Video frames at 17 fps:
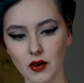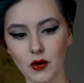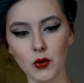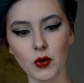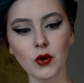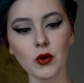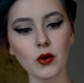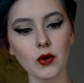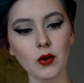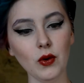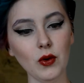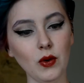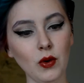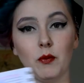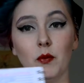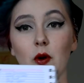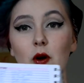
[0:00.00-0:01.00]

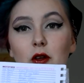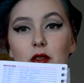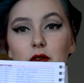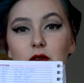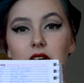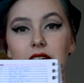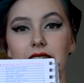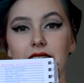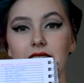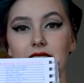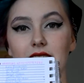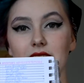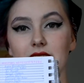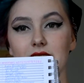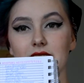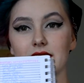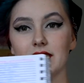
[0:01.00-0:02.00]
Ooh,
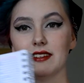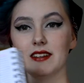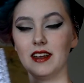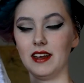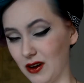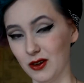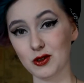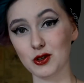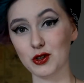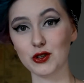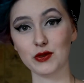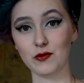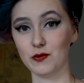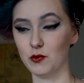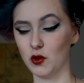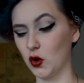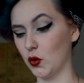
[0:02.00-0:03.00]
birthdays! I'll just
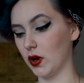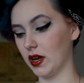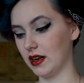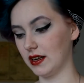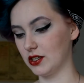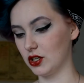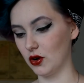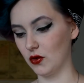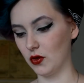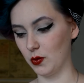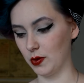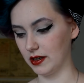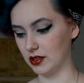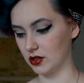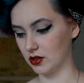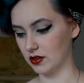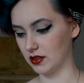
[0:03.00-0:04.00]
quickly show the
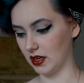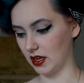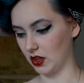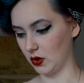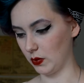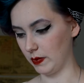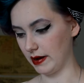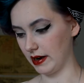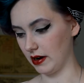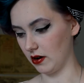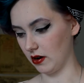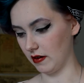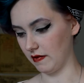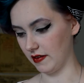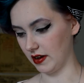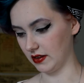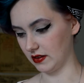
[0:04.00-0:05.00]
pictures and the bigger
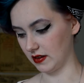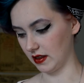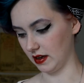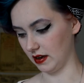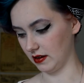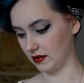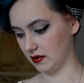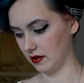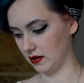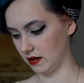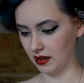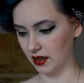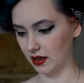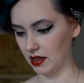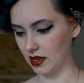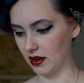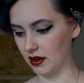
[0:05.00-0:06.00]
event things.
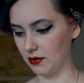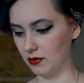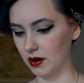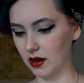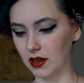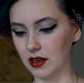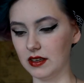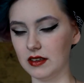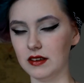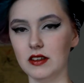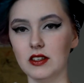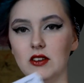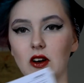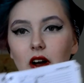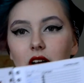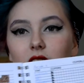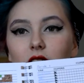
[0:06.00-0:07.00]
I
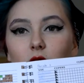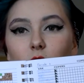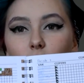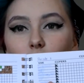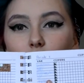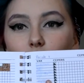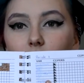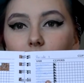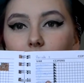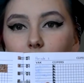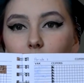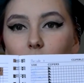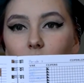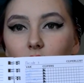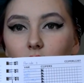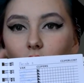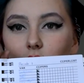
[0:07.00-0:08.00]
designed it all like
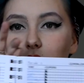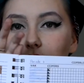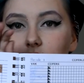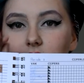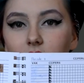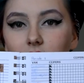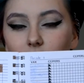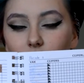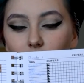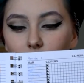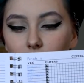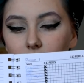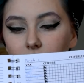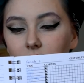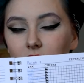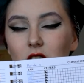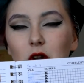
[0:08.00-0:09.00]
Minecrafty and all
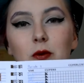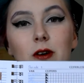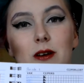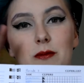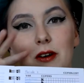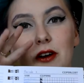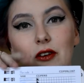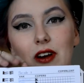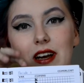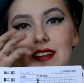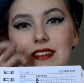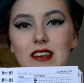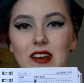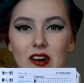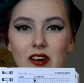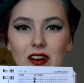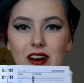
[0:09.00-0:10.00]
to put in my grades
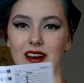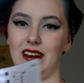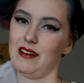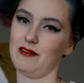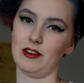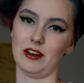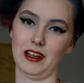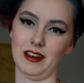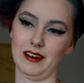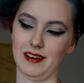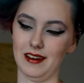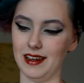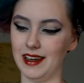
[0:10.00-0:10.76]
here, and I never did.